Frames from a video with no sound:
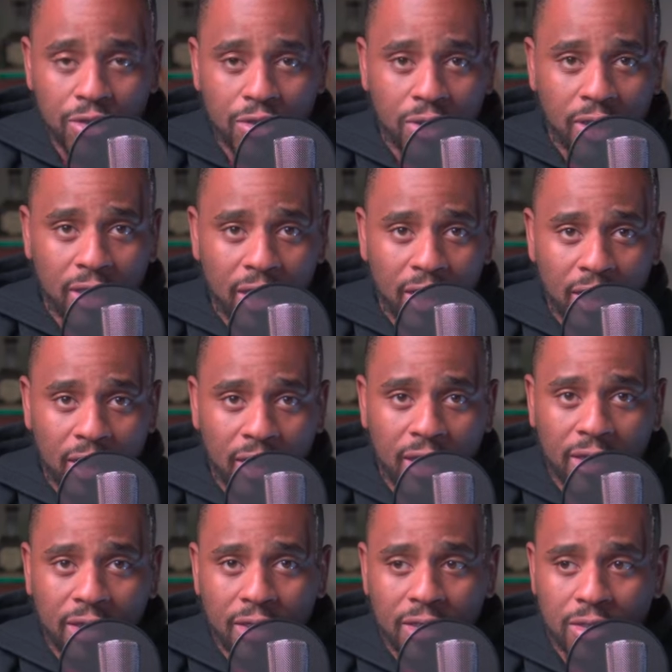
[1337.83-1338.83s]
You can get it
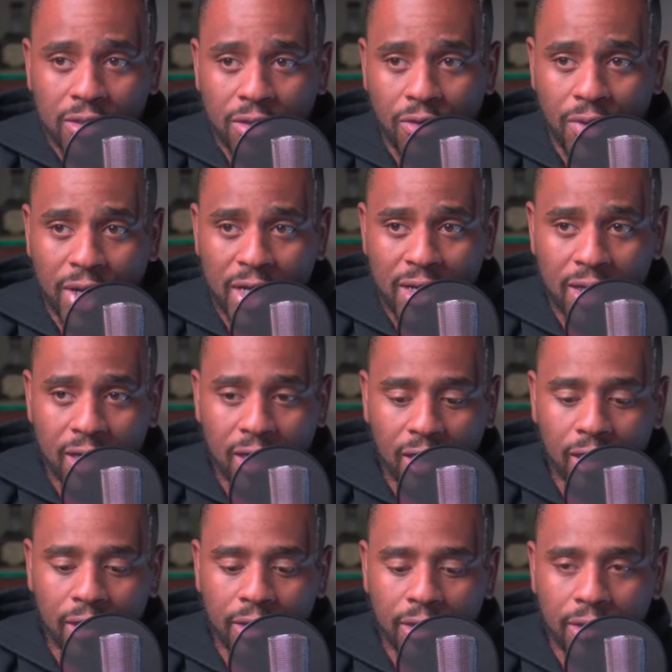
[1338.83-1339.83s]
in this green
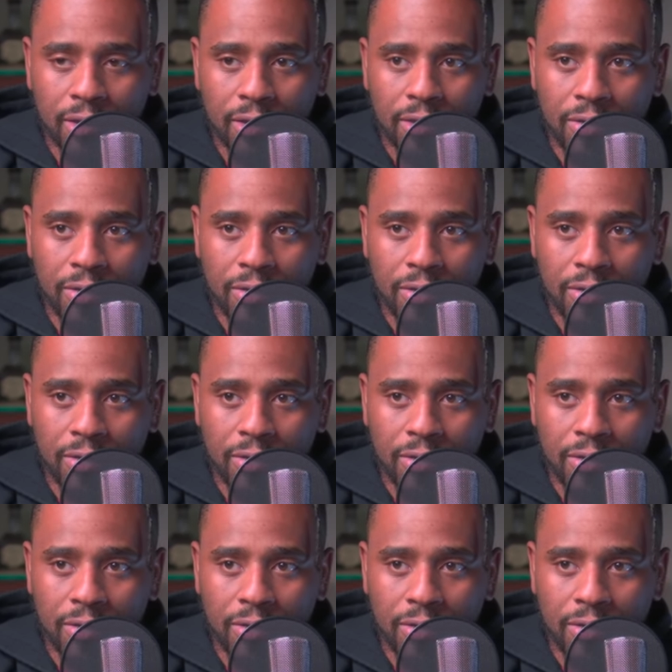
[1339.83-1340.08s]
color.